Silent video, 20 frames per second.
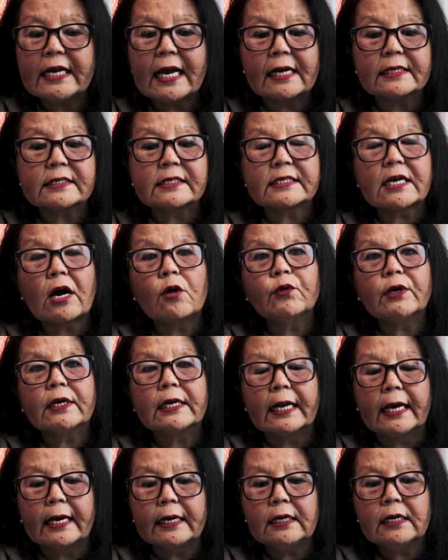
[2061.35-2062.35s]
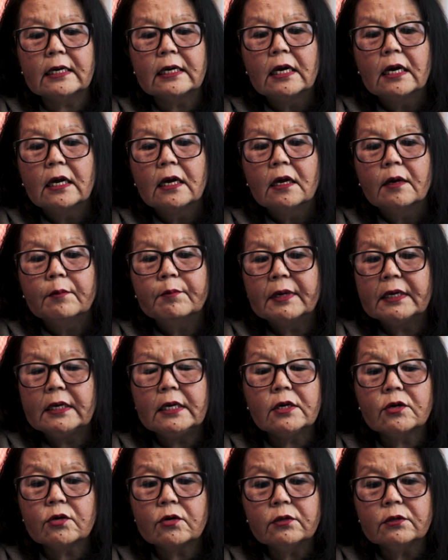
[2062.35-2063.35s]
had sounded like, but
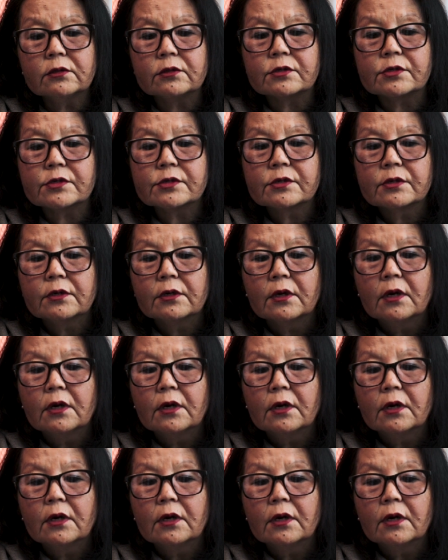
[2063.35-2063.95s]
he couldn't.